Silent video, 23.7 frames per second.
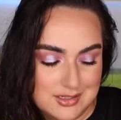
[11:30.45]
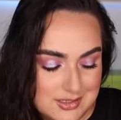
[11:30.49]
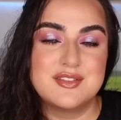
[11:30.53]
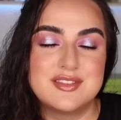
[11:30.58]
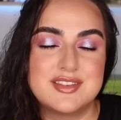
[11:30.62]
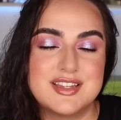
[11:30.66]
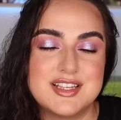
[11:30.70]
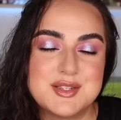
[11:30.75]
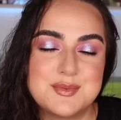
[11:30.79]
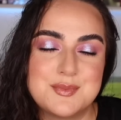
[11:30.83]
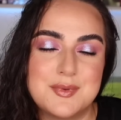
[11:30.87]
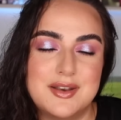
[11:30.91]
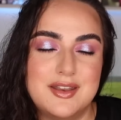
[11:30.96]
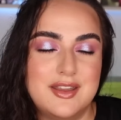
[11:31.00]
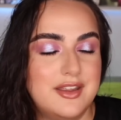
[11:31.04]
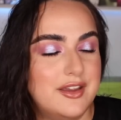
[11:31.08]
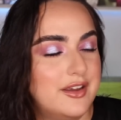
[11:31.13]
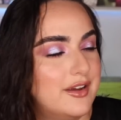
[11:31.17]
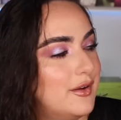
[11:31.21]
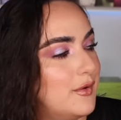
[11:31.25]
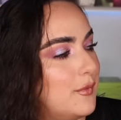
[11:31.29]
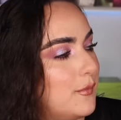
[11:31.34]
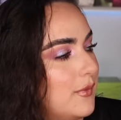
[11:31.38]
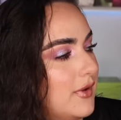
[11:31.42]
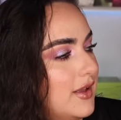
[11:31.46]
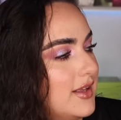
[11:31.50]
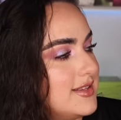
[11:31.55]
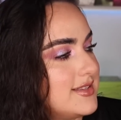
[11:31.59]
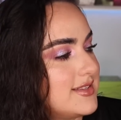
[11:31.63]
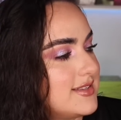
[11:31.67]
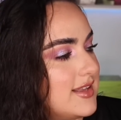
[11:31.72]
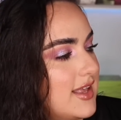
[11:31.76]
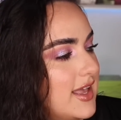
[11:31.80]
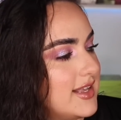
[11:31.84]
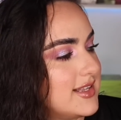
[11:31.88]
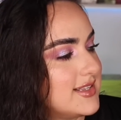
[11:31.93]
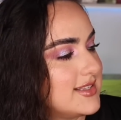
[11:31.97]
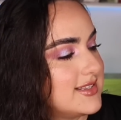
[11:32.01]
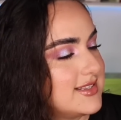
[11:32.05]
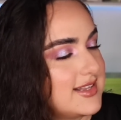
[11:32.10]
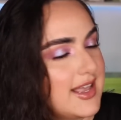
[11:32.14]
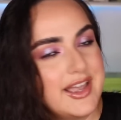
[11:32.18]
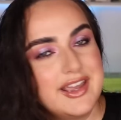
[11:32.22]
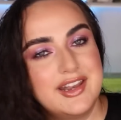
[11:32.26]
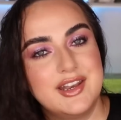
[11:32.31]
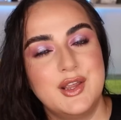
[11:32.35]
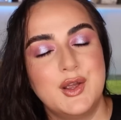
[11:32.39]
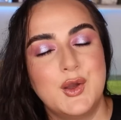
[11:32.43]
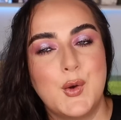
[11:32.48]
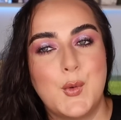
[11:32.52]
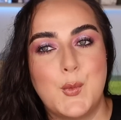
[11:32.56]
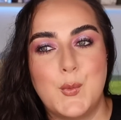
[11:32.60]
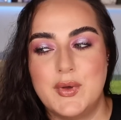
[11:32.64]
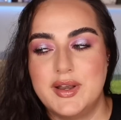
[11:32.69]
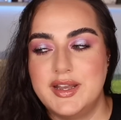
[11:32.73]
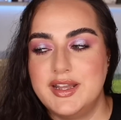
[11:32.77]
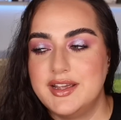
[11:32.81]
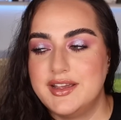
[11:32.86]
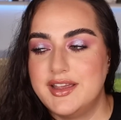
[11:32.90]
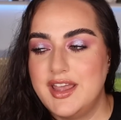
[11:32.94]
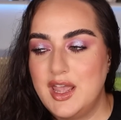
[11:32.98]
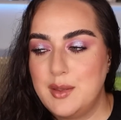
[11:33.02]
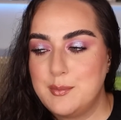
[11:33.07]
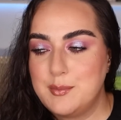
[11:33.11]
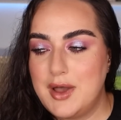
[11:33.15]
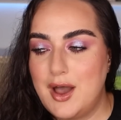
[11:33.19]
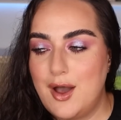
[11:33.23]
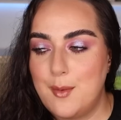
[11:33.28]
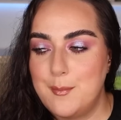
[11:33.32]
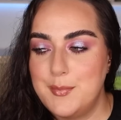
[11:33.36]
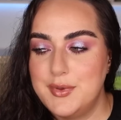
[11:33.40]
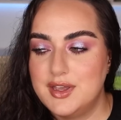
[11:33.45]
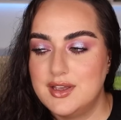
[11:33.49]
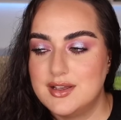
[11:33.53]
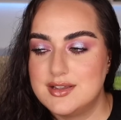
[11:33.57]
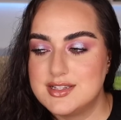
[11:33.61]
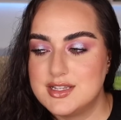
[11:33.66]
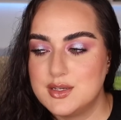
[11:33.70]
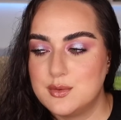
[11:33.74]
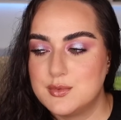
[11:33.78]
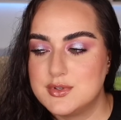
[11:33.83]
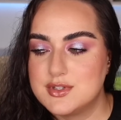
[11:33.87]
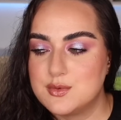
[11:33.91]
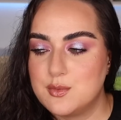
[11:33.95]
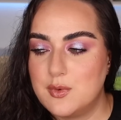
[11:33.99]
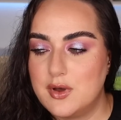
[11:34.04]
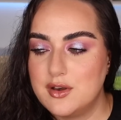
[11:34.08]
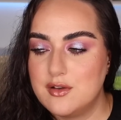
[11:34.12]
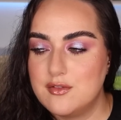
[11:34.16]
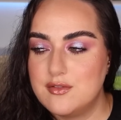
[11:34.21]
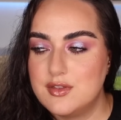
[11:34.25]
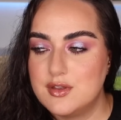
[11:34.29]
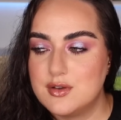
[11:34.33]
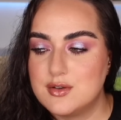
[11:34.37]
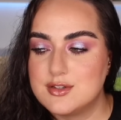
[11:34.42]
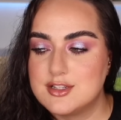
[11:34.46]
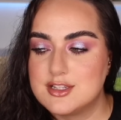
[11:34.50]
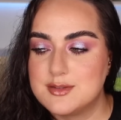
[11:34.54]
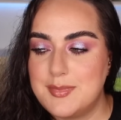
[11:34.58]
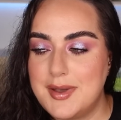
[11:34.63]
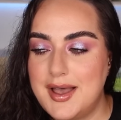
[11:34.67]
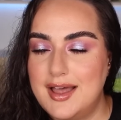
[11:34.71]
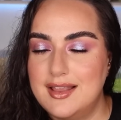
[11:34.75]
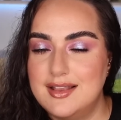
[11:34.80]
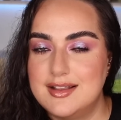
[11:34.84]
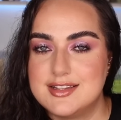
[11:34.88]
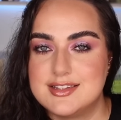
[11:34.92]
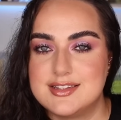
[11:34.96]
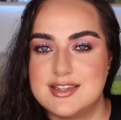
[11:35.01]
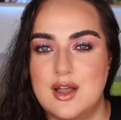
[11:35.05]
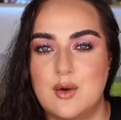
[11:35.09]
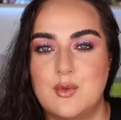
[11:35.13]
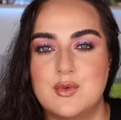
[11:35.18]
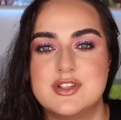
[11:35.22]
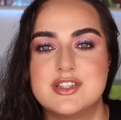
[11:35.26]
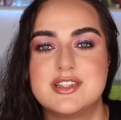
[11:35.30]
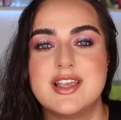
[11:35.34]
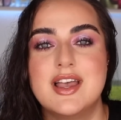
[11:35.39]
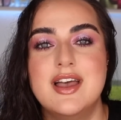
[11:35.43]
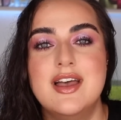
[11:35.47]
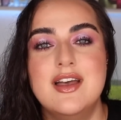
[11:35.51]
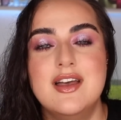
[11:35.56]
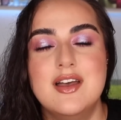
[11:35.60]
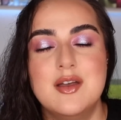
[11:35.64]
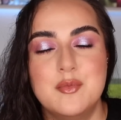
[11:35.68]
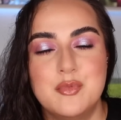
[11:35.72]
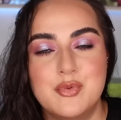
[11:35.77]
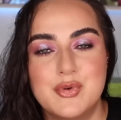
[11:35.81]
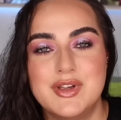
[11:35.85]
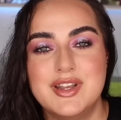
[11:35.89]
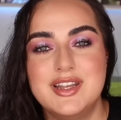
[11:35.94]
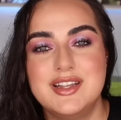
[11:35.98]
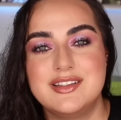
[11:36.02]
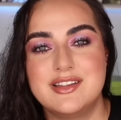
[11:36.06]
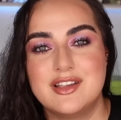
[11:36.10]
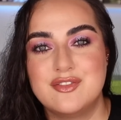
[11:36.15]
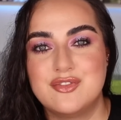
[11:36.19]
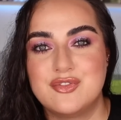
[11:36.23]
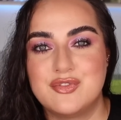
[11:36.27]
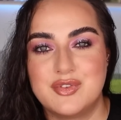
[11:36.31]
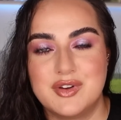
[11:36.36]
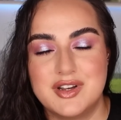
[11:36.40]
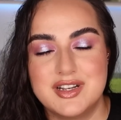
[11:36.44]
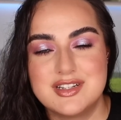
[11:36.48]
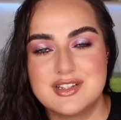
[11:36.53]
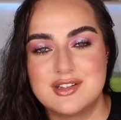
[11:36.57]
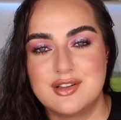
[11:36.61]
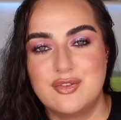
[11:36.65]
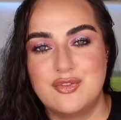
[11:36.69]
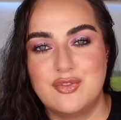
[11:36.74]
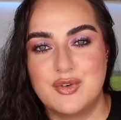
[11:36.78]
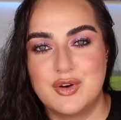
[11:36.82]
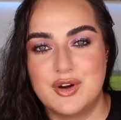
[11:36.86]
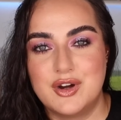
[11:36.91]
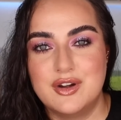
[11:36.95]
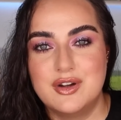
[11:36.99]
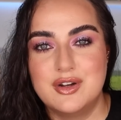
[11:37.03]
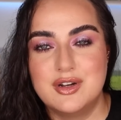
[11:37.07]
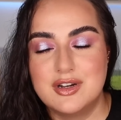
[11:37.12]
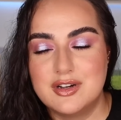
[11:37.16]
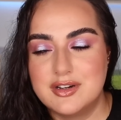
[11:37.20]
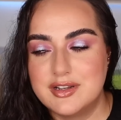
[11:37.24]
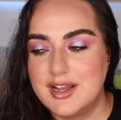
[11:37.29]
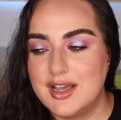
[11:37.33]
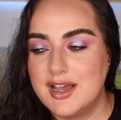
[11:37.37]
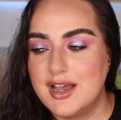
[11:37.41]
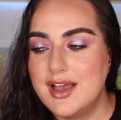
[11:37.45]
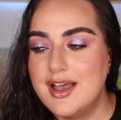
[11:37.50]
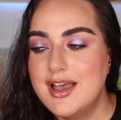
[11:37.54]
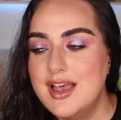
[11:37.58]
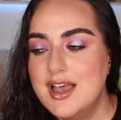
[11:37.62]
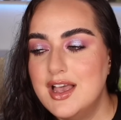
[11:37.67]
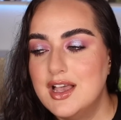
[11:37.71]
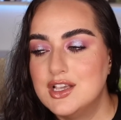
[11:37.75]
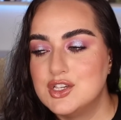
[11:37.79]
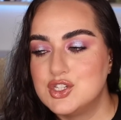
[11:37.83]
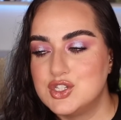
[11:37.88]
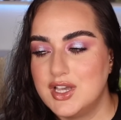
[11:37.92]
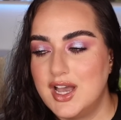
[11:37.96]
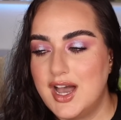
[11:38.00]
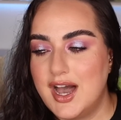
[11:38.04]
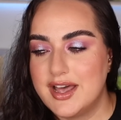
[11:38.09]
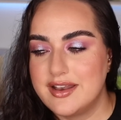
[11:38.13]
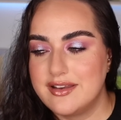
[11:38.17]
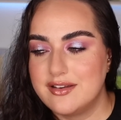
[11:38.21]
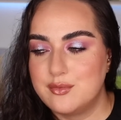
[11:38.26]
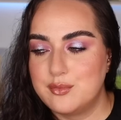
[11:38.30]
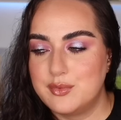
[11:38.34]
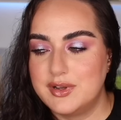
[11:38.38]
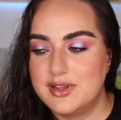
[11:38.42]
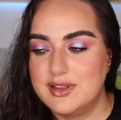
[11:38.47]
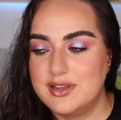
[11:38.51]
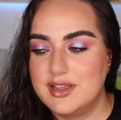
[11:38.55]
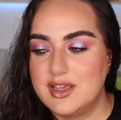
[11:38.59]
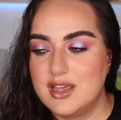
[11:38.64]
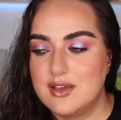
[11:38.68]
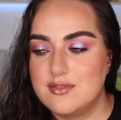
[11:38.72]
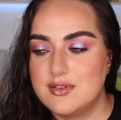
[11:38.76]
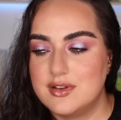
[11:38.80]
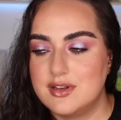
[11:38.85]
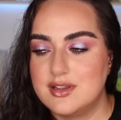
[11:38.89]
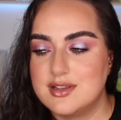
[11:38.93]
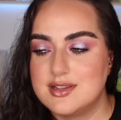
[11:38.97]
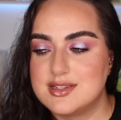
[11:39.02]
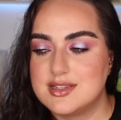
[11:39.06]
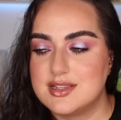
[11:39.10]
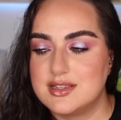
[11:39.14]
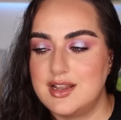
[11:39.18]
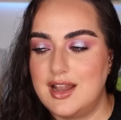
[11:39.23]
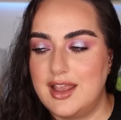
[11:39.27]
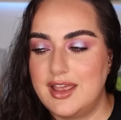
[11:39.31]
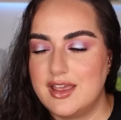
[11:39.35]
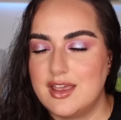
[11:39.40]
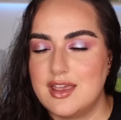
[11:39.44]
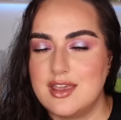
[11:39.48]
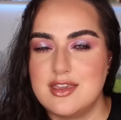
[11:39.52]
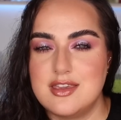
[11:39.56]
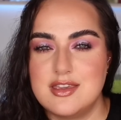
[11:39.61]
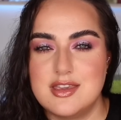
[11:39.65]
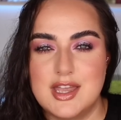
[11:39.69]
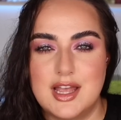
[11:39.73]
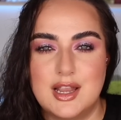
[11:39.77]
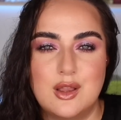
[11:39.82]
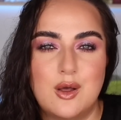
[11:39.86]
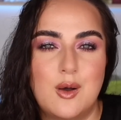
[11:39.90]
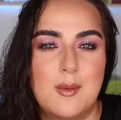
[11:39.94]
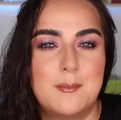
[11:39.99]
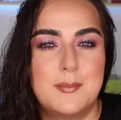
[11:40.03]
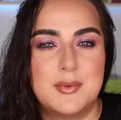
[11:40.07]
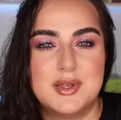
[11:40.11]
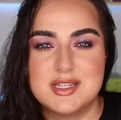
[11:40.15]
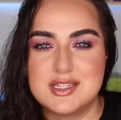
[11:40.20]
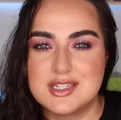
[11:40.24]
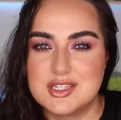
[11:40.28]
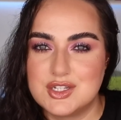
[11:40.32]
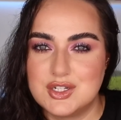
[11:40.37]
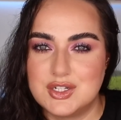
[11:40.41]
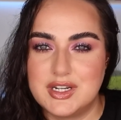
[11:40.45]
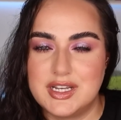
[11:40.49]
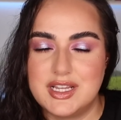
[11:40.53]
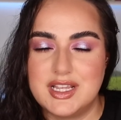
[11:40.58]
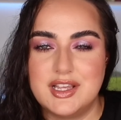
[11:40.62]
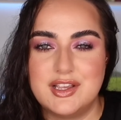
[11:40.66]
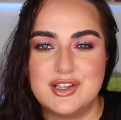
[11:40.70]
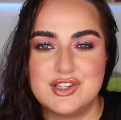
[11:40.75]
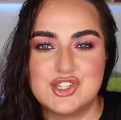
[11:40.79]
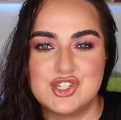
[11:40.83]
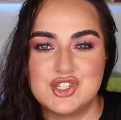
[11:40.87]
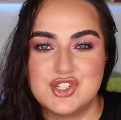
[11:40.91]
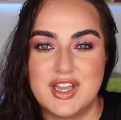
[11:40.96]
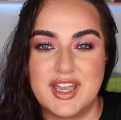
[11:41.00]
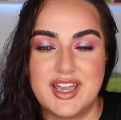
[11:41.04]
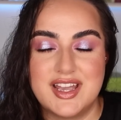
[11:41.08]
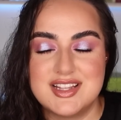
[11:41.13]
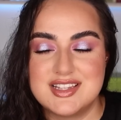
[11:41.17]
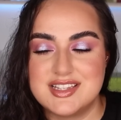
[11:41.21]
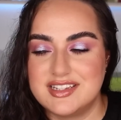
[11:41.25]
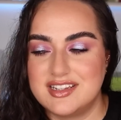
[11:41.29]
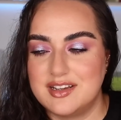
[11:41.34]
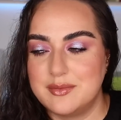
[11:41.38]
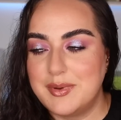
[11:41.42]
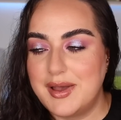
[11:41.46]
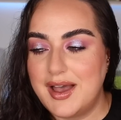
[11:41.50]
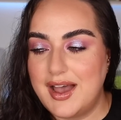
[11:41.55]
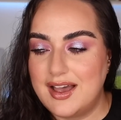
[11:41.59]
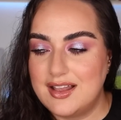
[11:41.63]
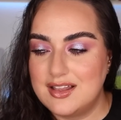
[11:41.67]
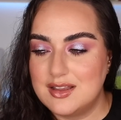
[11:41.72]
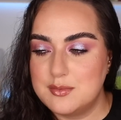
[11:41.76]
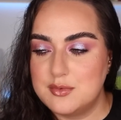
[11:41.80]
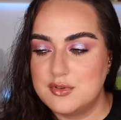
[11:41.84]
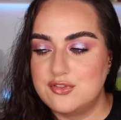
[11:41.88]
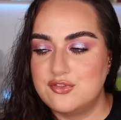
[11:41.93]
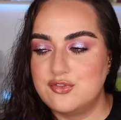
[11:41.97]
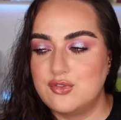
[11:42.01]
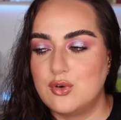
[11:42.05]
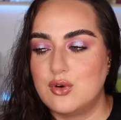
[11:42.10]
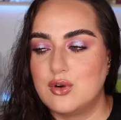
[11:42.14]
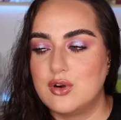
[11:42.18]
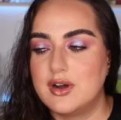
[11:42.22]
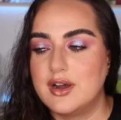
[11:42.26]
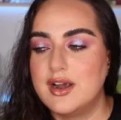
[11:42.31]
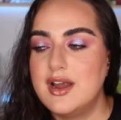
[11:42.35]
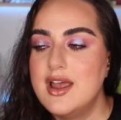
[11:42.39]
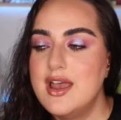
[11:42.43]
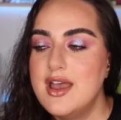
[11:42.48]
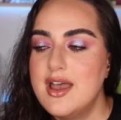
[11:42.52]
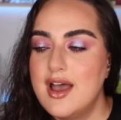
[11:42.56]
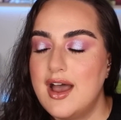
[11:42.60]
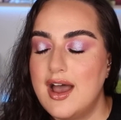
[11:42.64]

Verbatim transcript: This one here was exciting when it came out because it was one of those palettes that was pretty different for Huda. She hadn't really given us like yellow mustardy shades in a palette before.